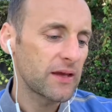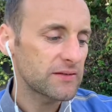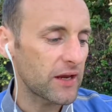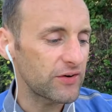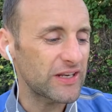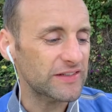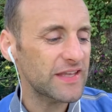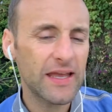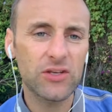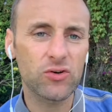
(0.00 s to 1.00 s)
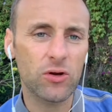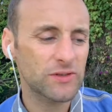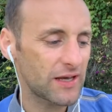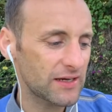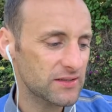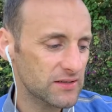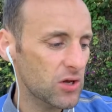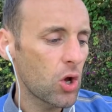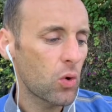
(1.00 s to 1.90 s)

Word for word: They're either €10 tasks,